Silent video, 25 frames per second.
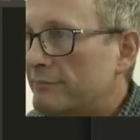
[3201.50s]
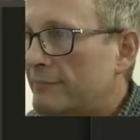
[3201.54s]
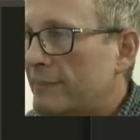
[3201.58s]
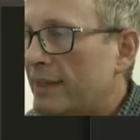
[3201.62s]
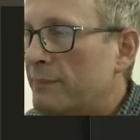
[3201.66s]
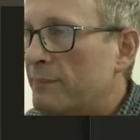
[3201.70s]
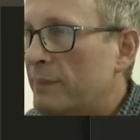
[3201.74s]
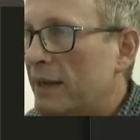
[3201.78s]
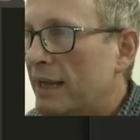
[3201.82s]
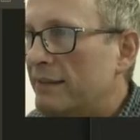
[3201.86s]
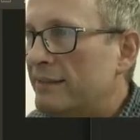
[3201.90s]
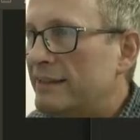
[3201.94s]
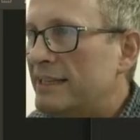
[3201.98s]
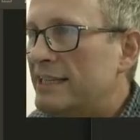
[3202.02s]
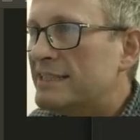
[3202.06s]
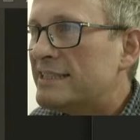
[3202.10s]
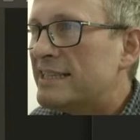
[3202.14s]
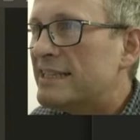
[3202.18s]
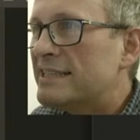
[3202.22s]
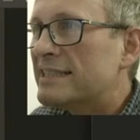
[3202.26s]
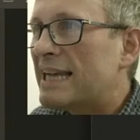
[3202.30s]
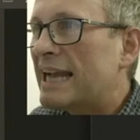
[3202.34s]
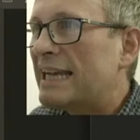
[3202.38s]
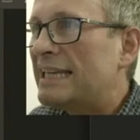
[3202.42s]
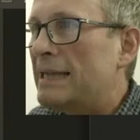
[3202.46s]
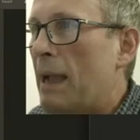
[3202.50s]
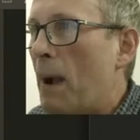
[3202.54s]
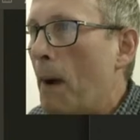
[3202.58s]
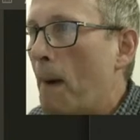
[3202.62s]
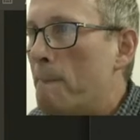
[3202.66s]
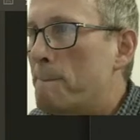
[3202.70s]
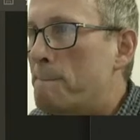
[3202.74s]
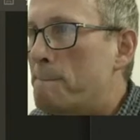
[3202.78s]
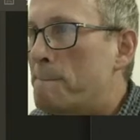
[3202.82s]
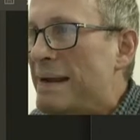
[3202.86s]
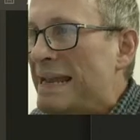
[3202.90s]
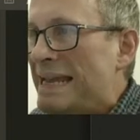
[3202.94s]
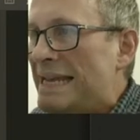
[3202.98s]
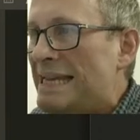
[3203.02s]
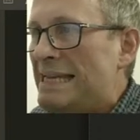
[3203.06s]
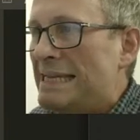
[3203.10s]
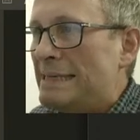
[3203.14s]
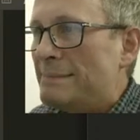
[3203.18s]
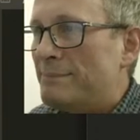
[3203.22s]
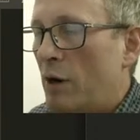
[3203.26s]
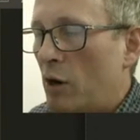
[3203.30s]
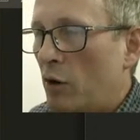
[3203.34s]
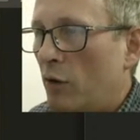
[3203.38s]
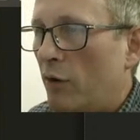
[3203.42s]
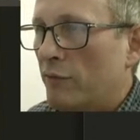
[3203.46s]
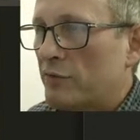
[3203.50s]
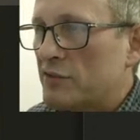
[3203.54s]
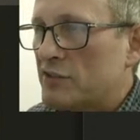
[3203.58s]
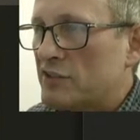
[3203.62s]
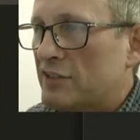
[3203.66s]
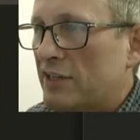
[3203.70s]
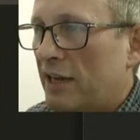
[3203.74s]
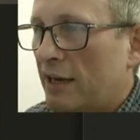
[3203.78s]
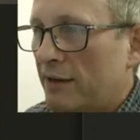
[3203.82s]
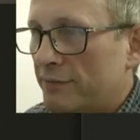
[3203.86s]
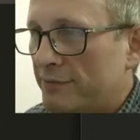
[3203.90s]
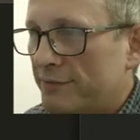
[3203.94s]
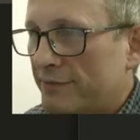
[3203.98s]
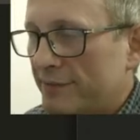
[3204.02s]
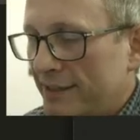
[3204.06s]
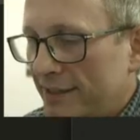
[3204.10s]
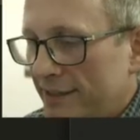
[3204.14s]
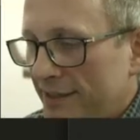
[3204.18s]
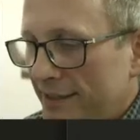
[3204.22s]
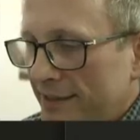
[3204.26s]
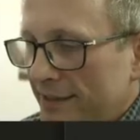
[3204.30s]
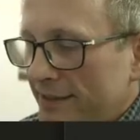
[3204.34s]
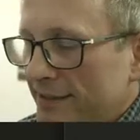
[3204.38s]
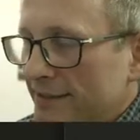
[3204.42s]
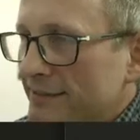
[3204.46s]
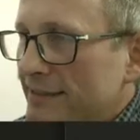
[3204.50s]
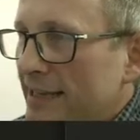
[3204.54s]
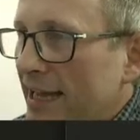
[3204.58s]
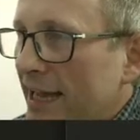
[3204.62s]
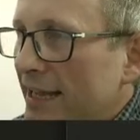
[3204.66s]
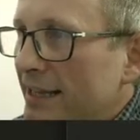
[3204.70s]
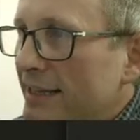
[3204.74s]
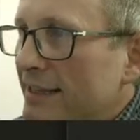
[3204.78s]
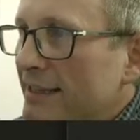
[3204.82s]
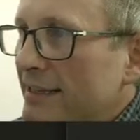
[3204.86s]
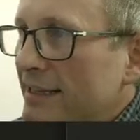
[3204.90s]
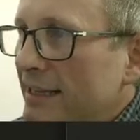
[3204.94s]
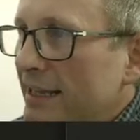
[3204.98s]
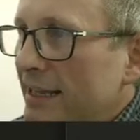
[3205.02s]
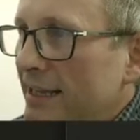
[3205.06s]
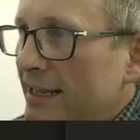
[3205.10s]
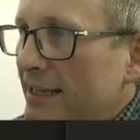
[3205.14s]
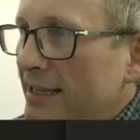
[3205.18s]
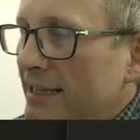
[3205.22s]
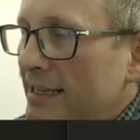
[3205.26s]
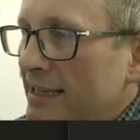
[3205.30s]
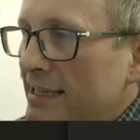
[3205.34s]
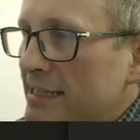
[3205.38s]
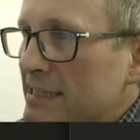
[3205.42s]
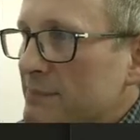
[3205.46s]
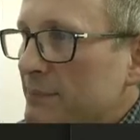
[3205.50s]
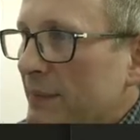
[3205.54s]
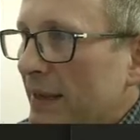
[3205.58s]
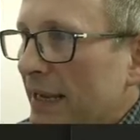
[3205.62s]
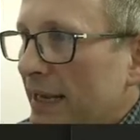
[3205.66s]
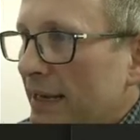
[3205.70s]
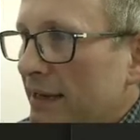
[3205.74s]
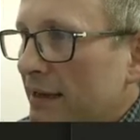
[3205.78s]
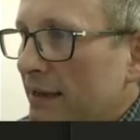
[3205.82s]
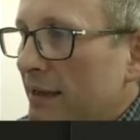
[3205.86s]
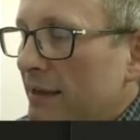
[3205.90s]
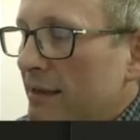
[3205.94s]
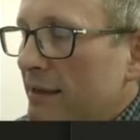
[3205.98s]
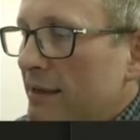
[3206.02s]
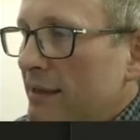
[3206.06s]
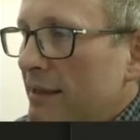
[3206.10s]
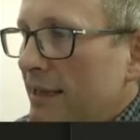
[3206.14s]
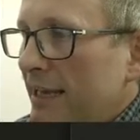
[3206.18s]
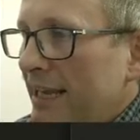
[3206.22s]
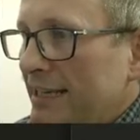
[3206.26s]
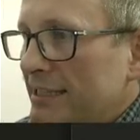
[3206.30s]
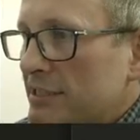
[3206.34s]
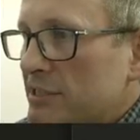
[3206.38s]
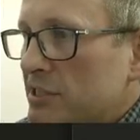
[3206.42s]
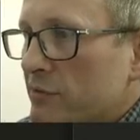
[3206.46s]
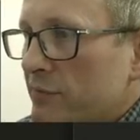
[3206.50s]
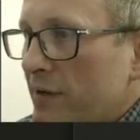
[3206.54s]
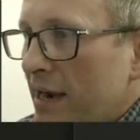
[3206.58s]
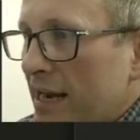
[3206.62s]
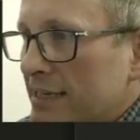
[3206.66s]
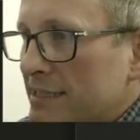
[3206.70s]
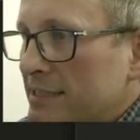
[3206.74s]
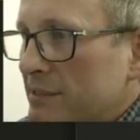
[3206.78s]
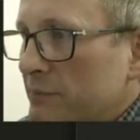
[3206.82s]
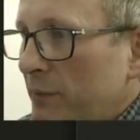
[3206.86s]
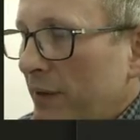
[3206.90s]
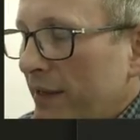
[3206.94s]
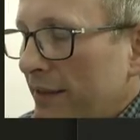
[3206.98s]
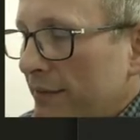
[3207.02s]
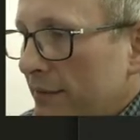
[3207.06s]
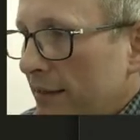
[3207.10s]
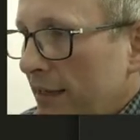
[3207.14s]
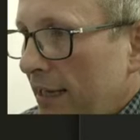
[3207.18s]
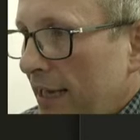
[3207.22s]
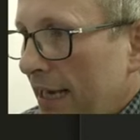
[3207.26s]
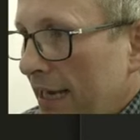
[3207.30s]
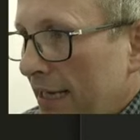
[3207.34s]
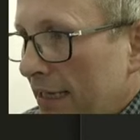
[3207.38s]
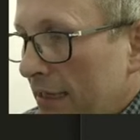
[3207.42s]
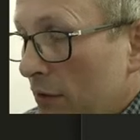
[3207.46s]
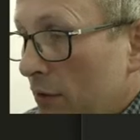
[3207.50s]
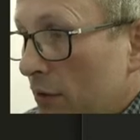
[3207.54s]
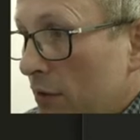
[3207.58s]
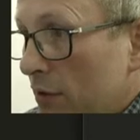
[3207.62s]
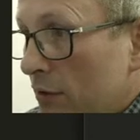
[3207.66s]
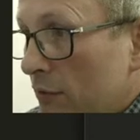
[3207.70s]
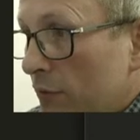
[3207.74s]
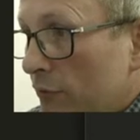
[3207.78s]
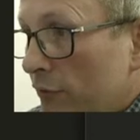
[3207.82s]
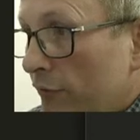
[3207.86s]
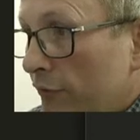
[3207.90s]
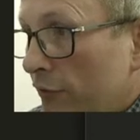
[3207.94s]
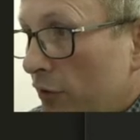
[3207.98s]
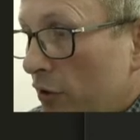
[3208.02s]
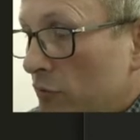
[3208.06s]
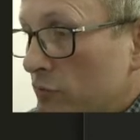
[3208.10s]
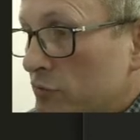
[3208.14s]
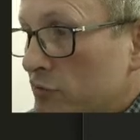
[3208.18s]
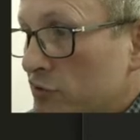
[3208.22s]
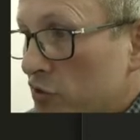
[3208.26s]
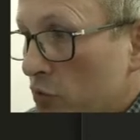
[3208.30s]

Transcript: but this is a beam of stuff that is being interacted with in fused